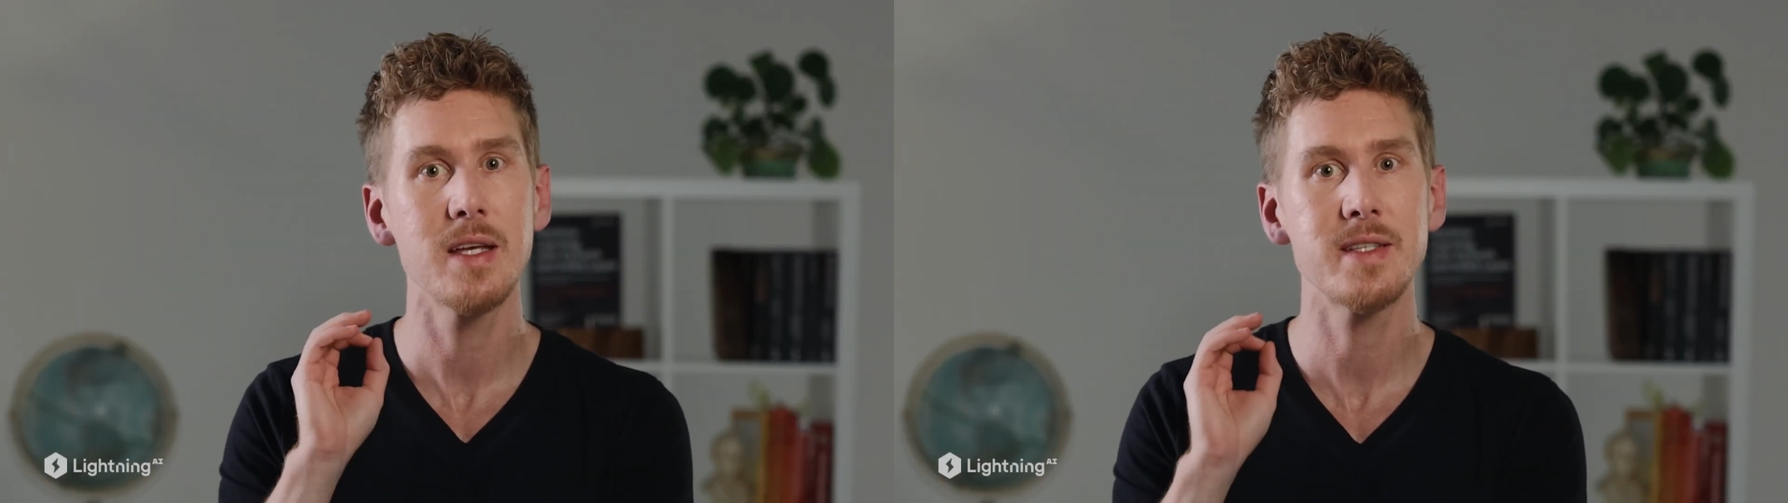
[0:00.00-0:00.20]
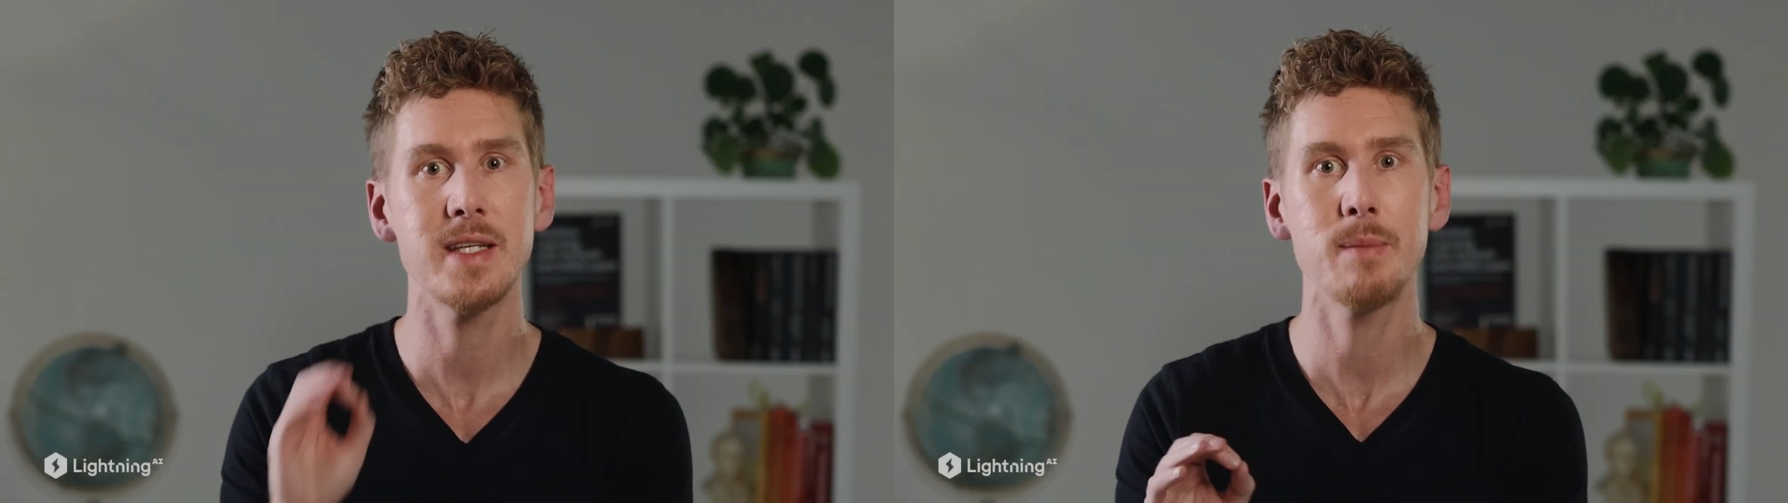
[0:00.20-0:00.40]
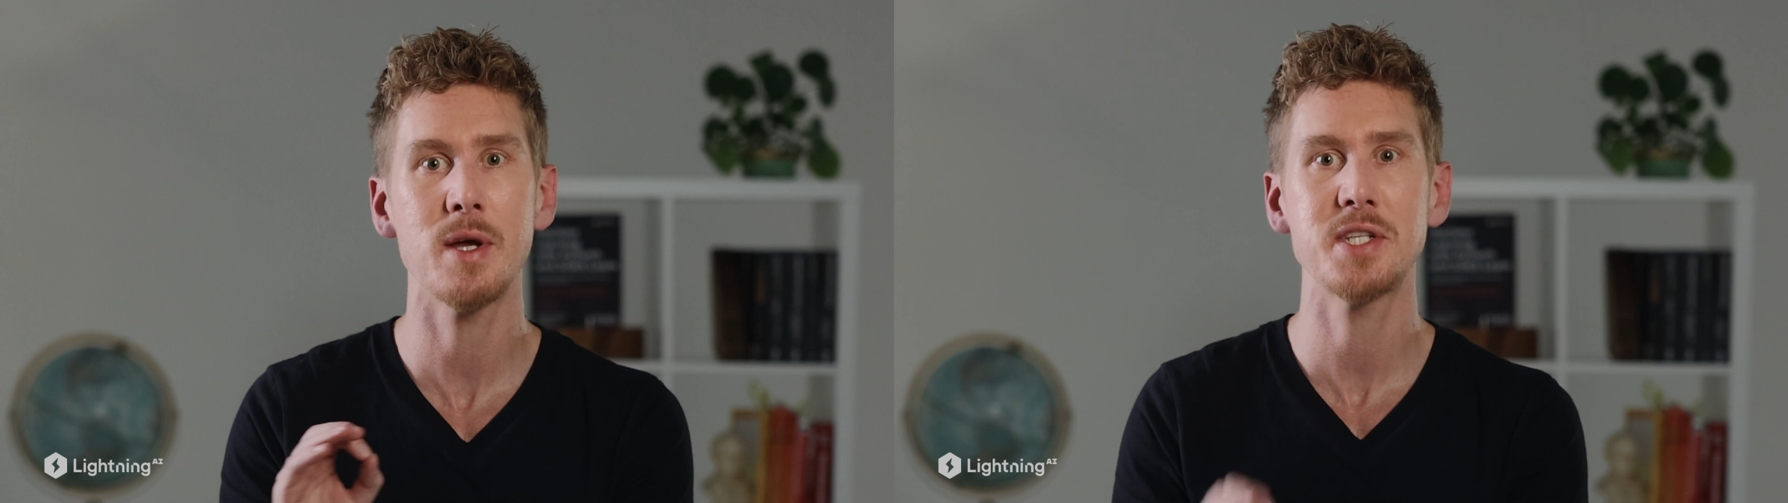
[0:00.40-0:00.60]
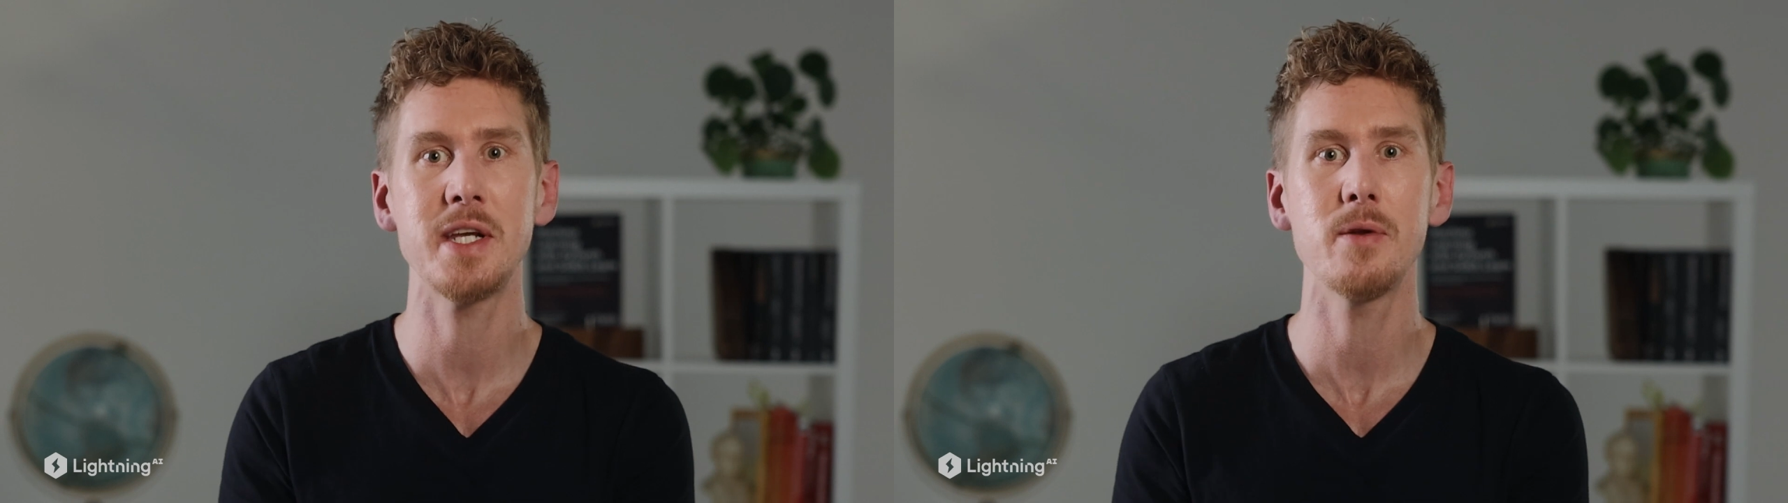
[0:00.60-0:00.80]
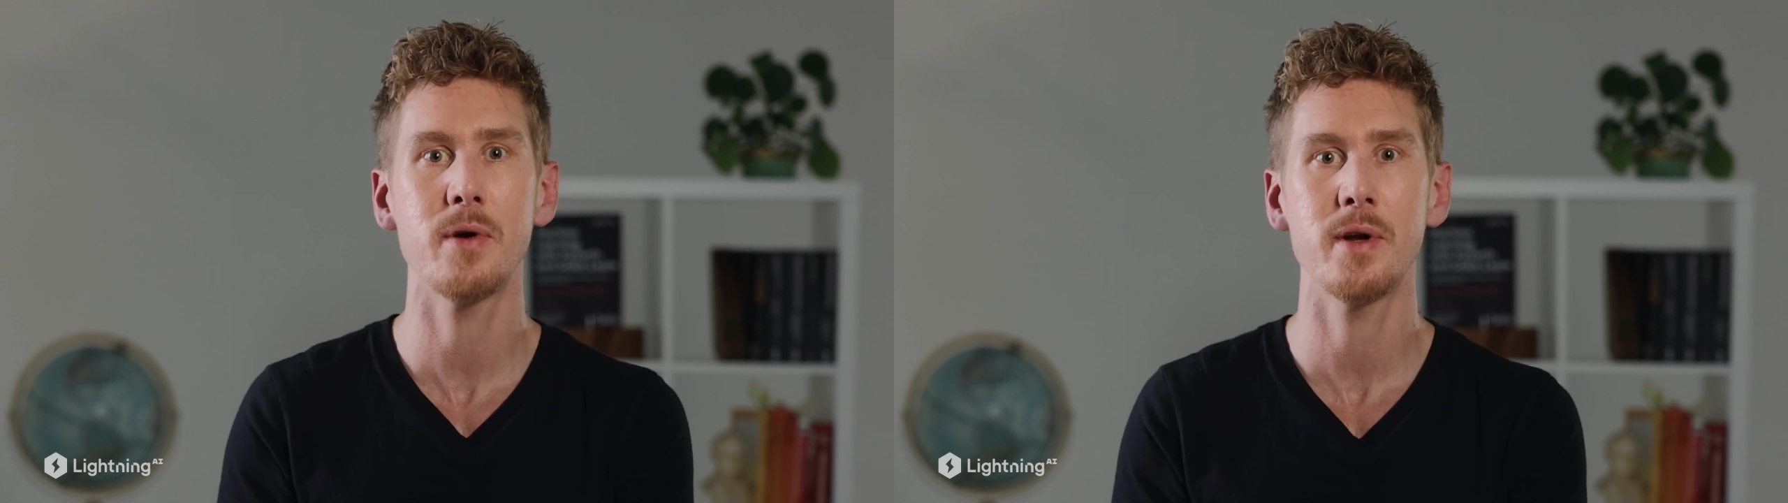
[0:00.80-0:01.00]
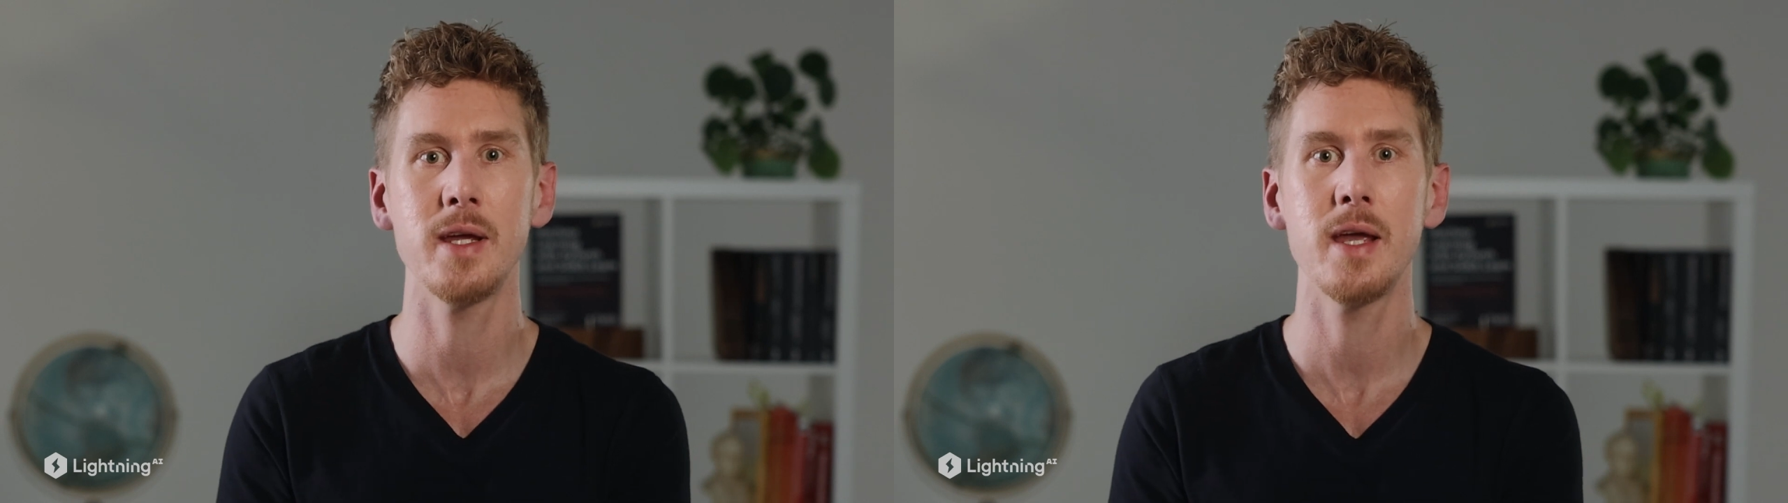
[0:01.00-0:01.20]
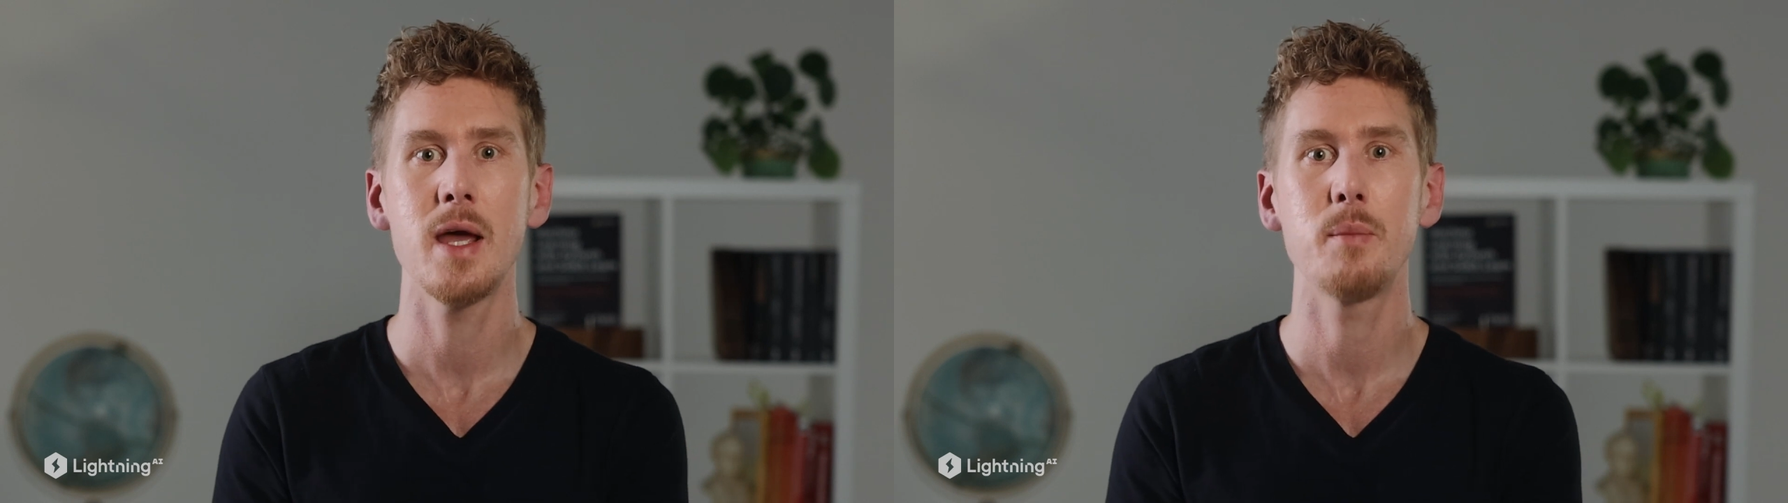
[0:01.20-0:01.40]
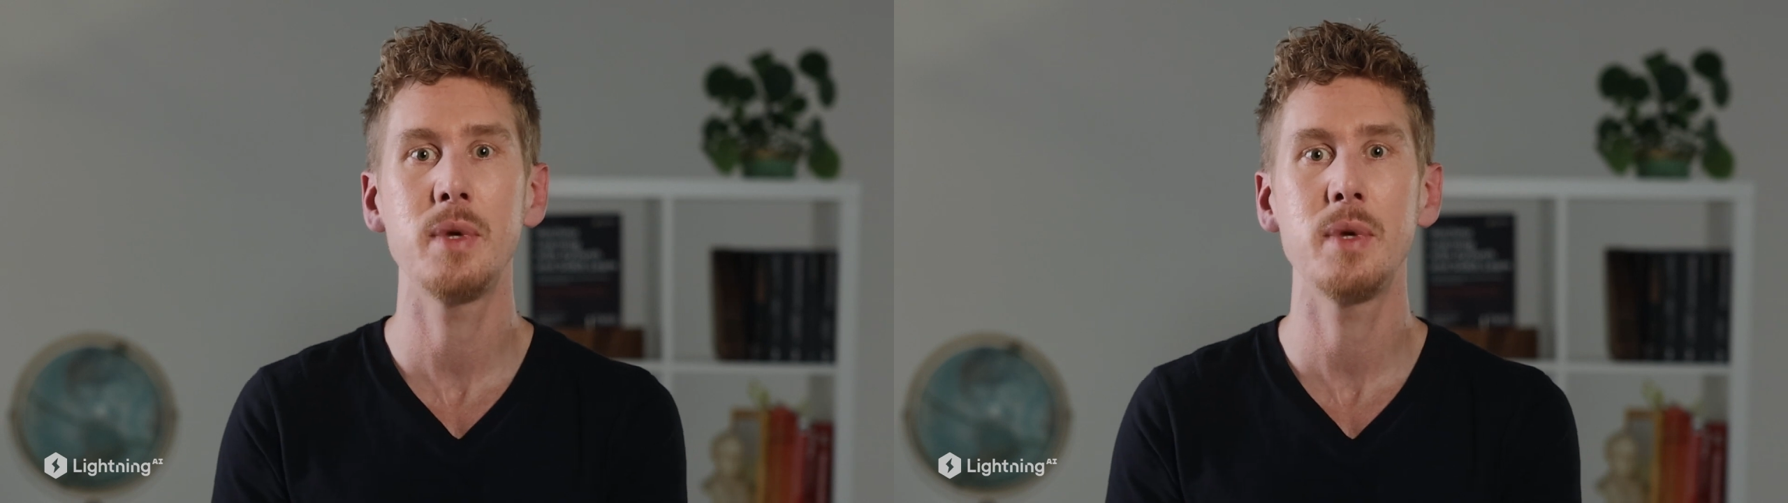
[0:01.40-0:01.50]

see machine learning